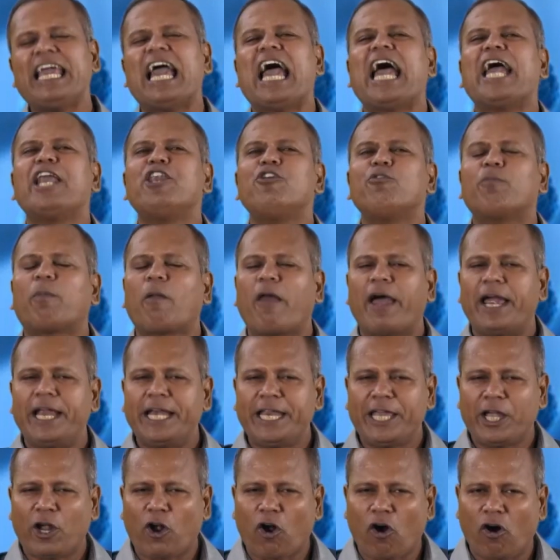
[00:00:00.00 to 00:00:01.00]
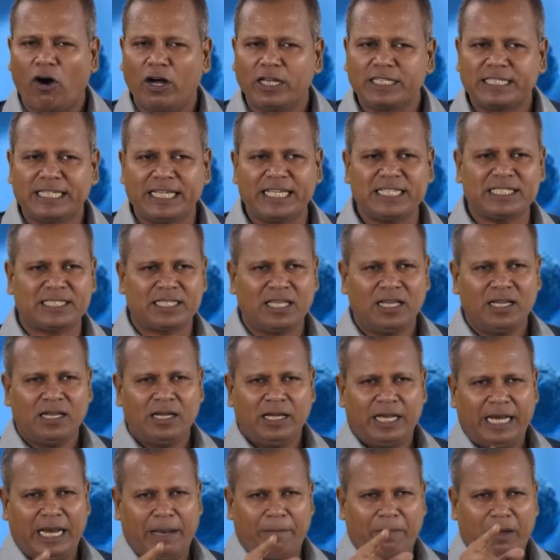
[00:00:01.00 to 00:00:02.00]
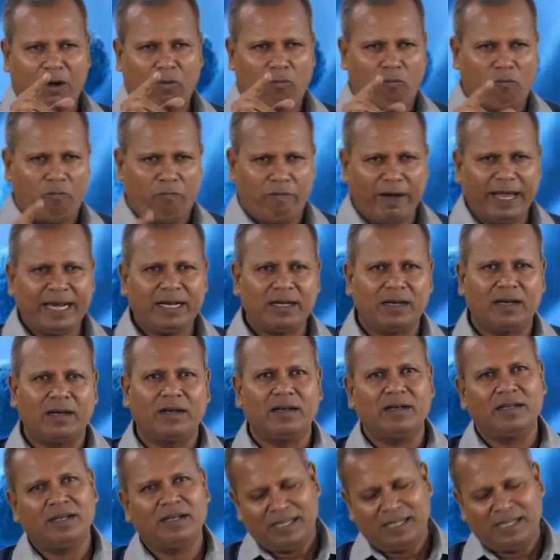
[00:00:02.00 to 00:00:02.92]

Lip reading: aneuploidy causes number 1